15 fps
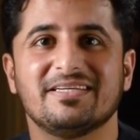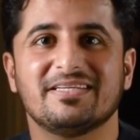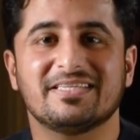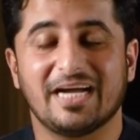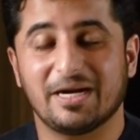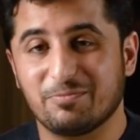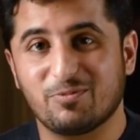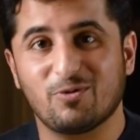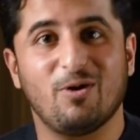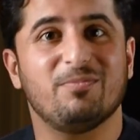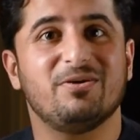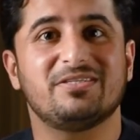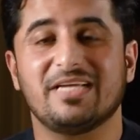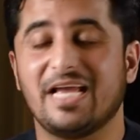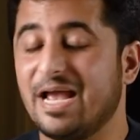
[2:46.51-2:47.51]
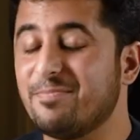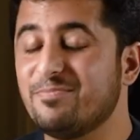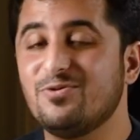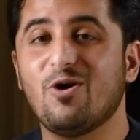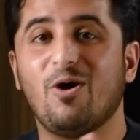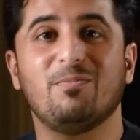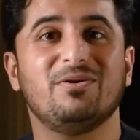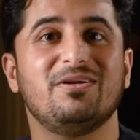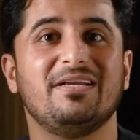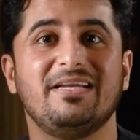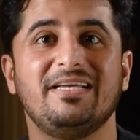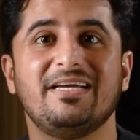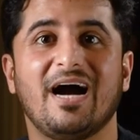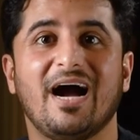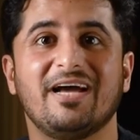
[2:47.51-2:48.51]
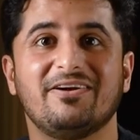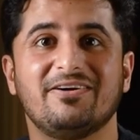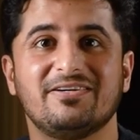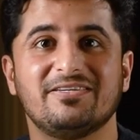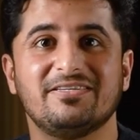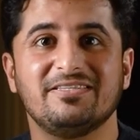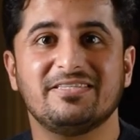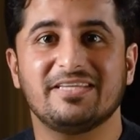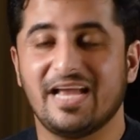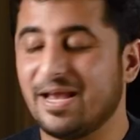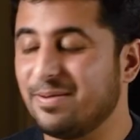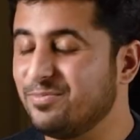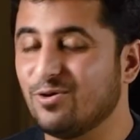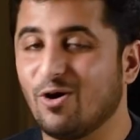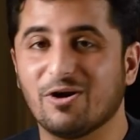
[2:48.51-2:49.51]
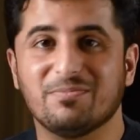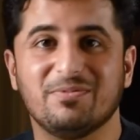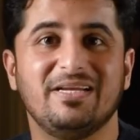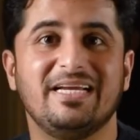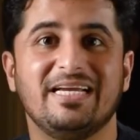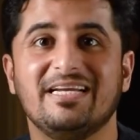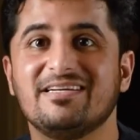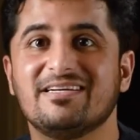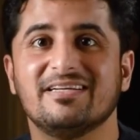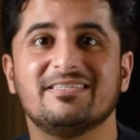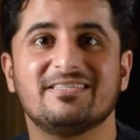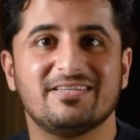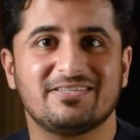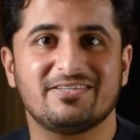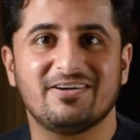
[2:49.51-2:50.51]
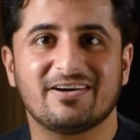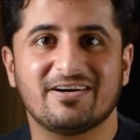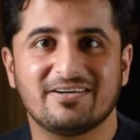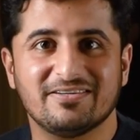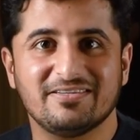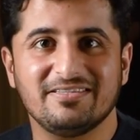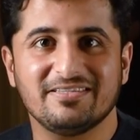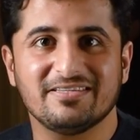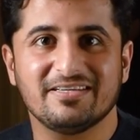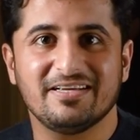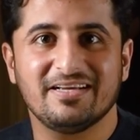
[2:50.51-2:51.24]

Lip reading: that promise abnormally high returns, abnormally inconsistent returns,